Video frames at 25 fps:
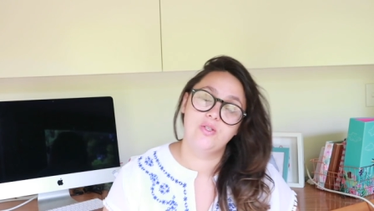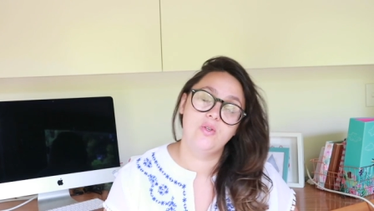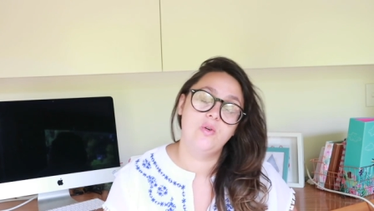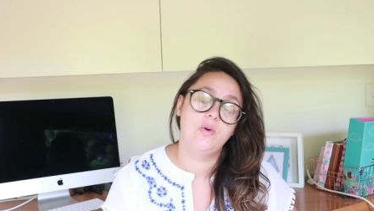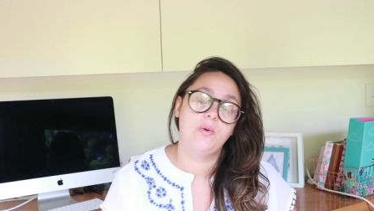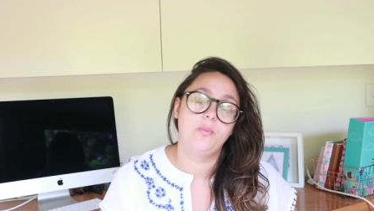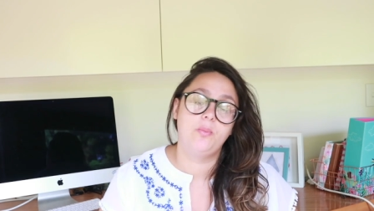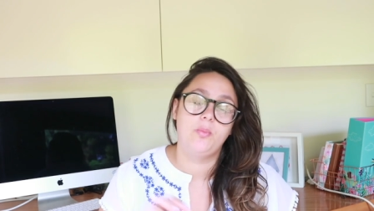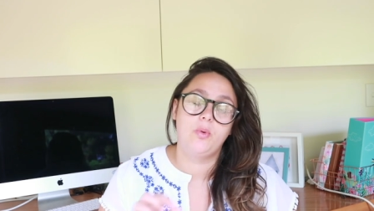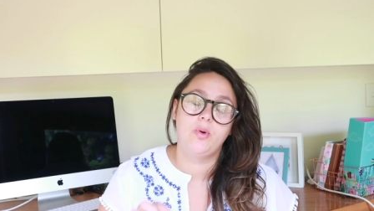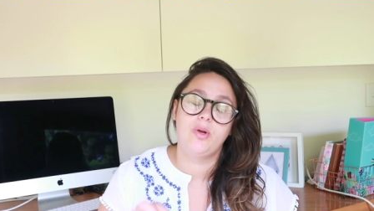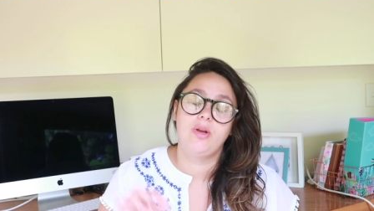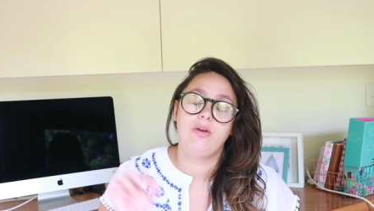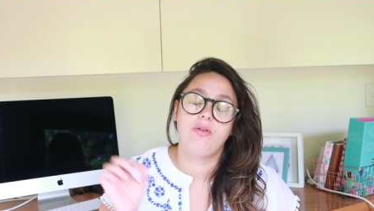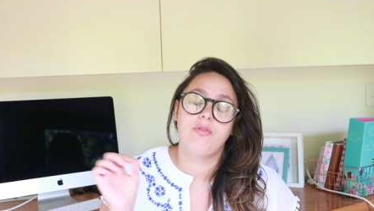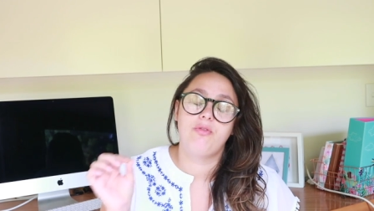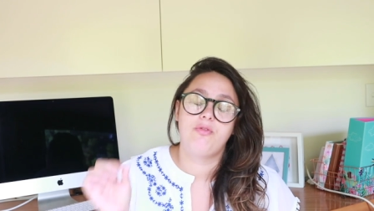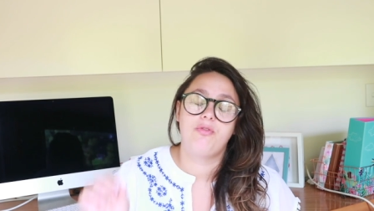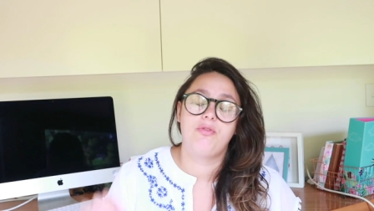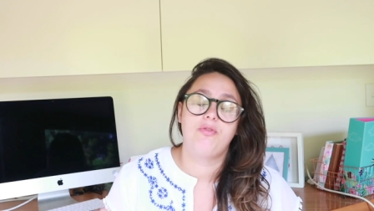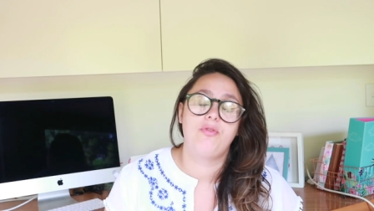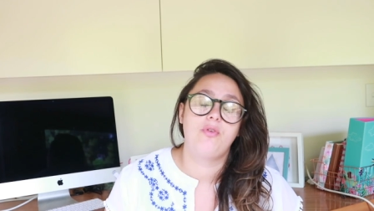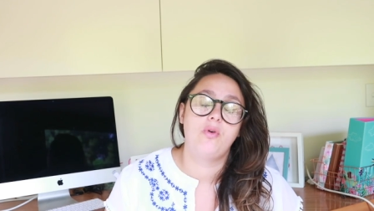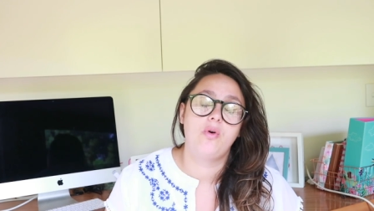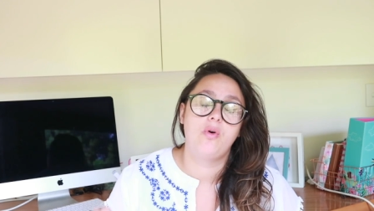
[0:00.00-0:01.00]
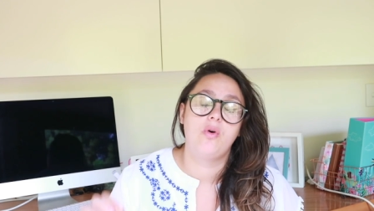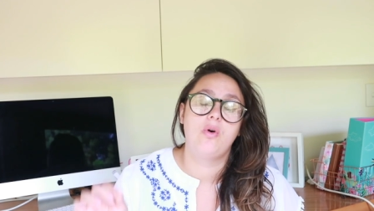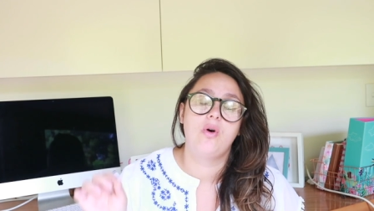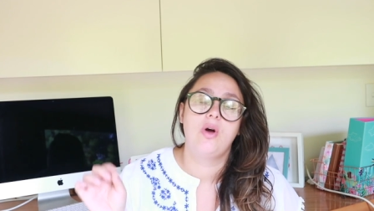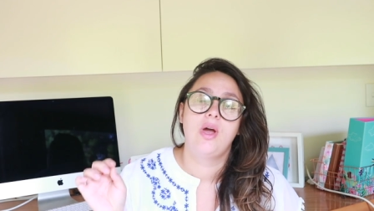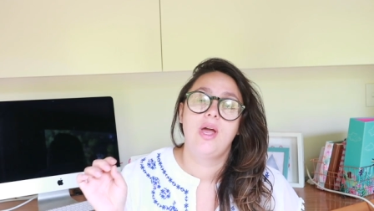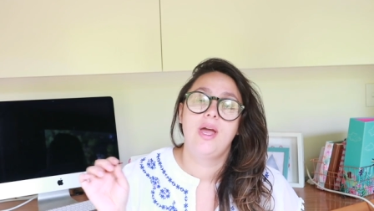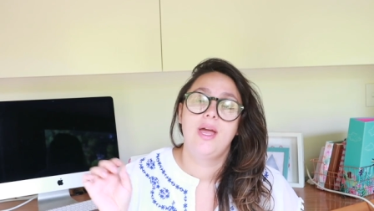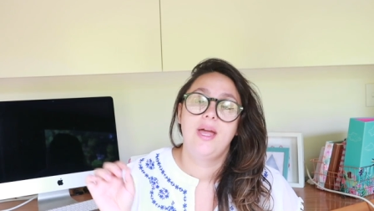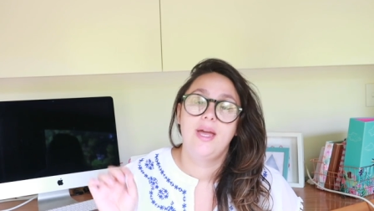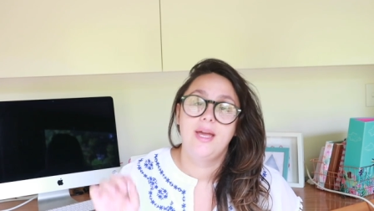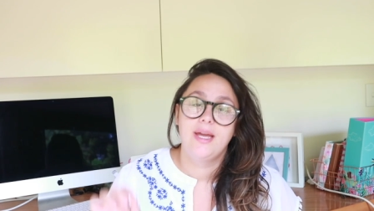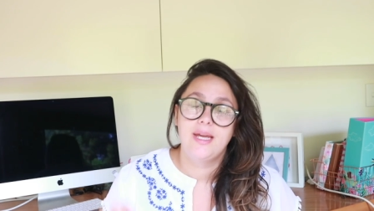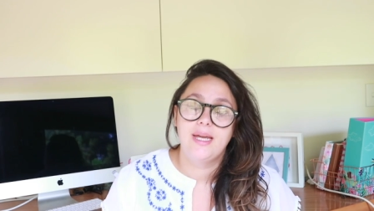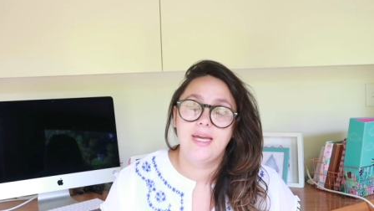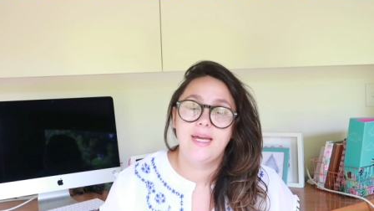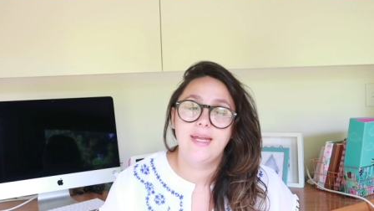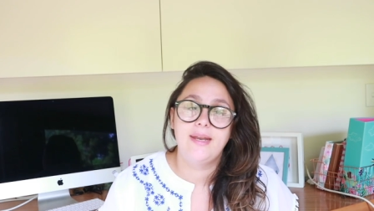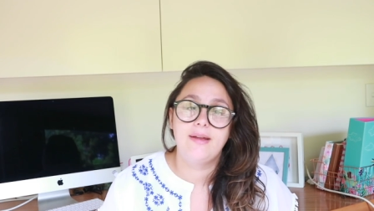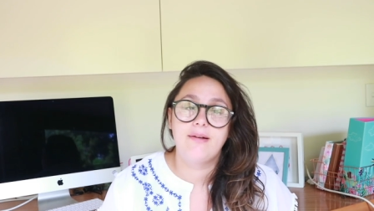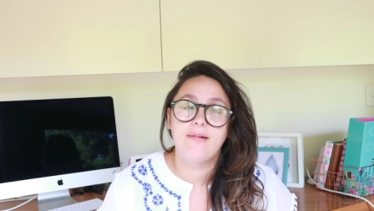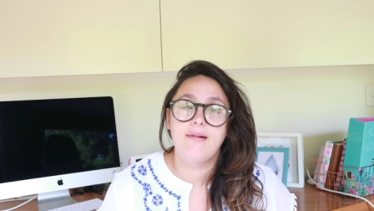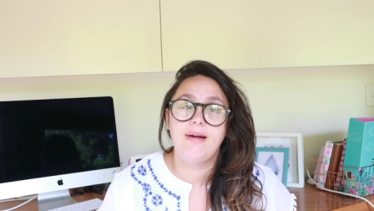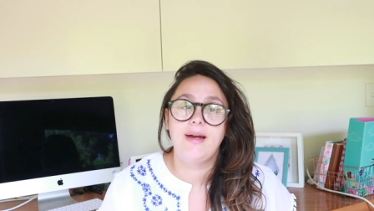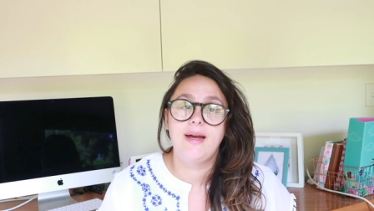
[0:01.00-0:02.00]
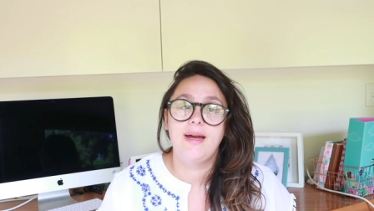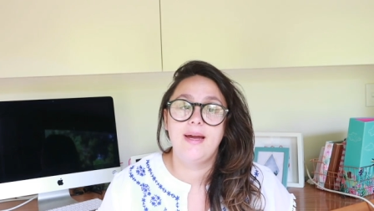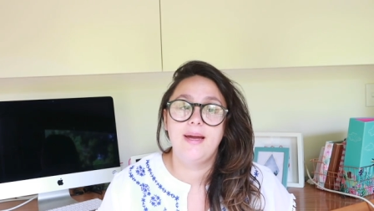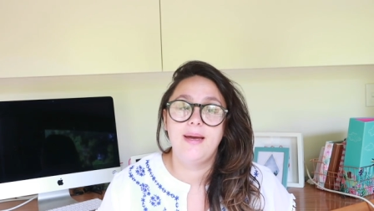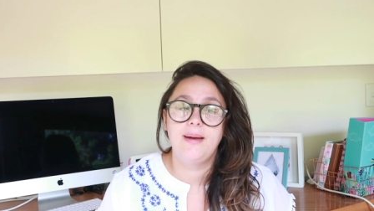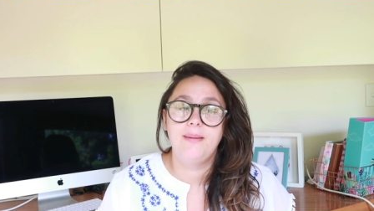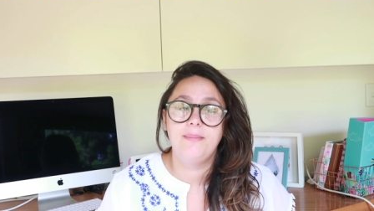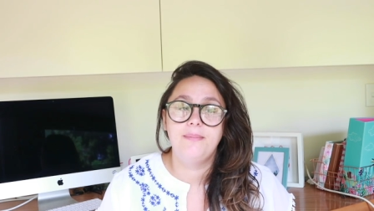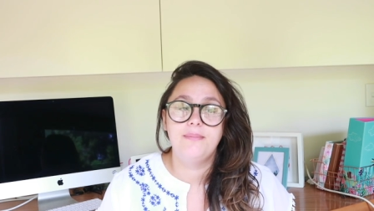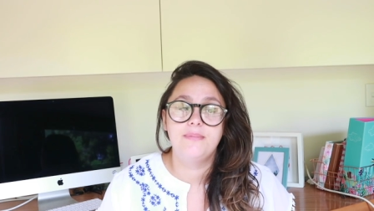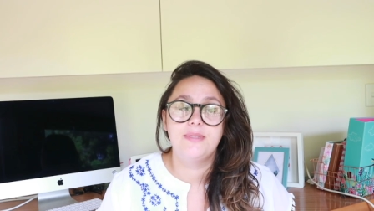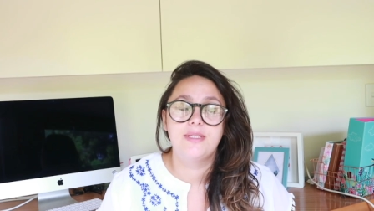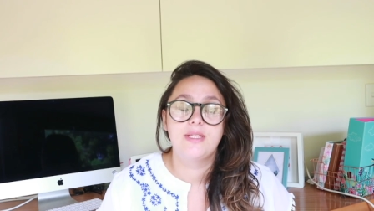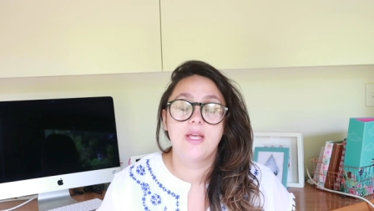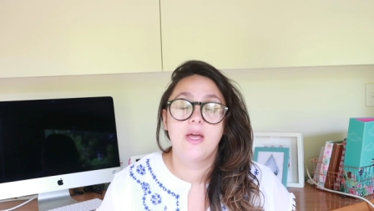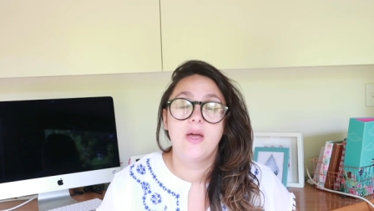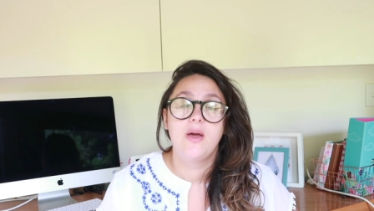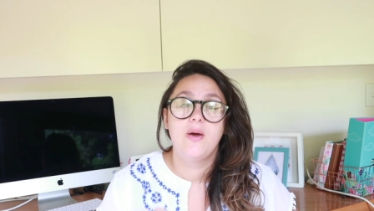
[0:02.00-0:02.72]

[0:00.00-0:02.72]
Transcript: 0.4 kilograms,